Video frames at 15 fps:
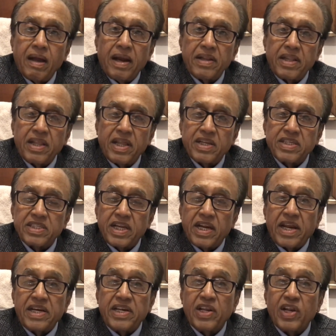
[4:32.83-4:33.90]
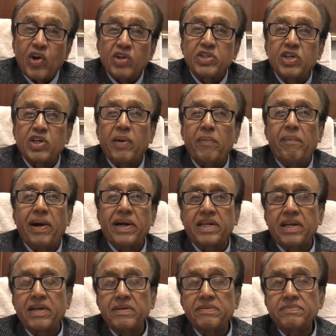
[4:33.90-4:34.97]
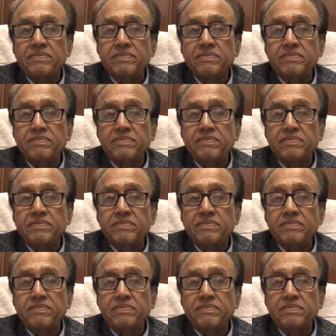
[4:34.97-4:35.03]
And there is an ideological battle.